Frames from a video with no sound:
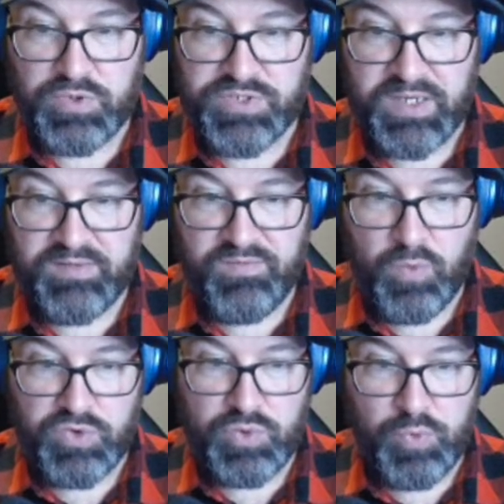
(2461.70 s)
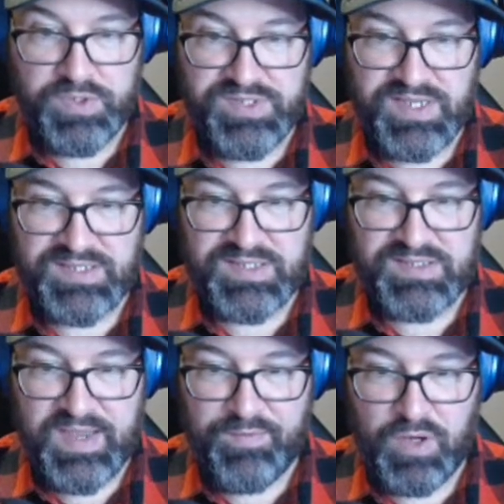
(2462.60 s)
projecting for 2.6.
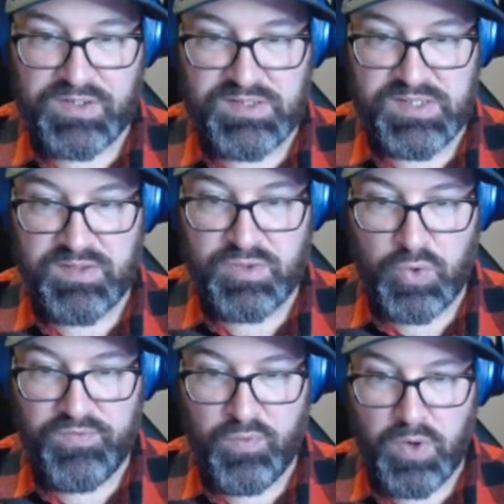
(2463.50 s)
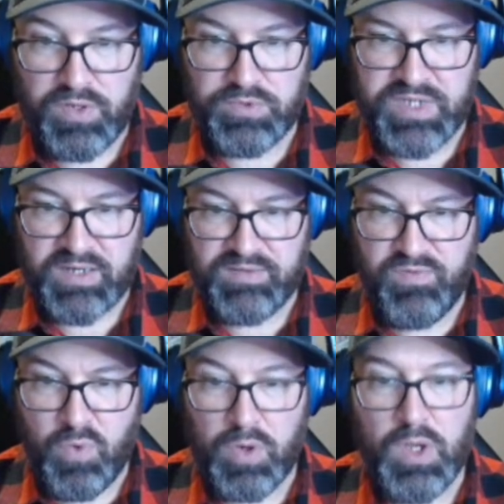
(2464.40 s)
Xavier Hutchinson, 3,400, projecting
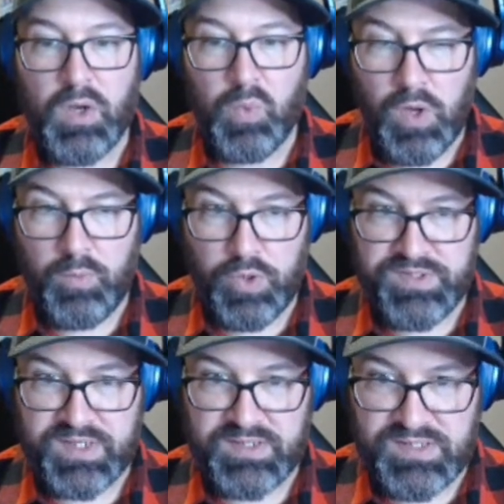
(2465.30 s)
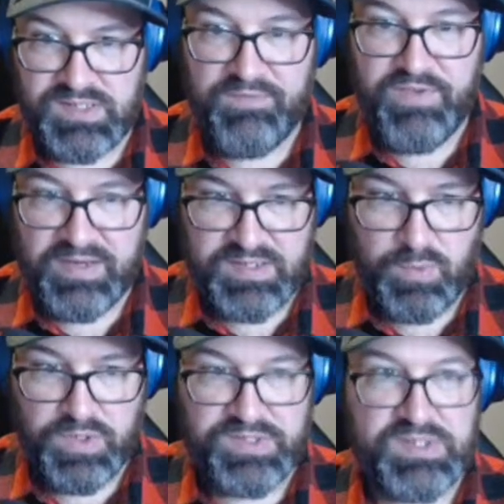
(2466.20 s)
for 1.6. This is at fantasy
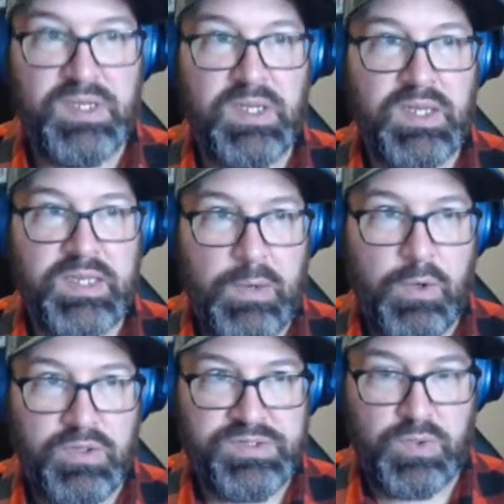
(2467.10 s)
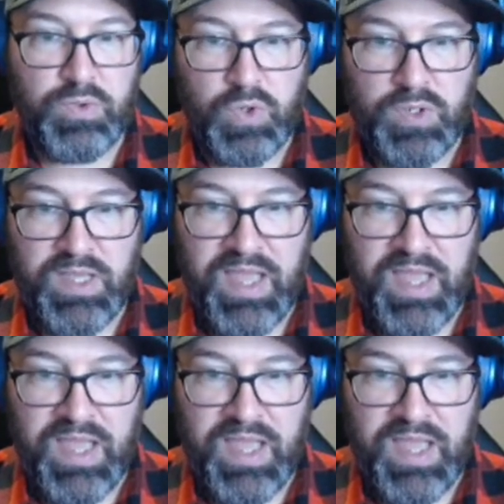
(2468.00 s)
points. Now we'll also look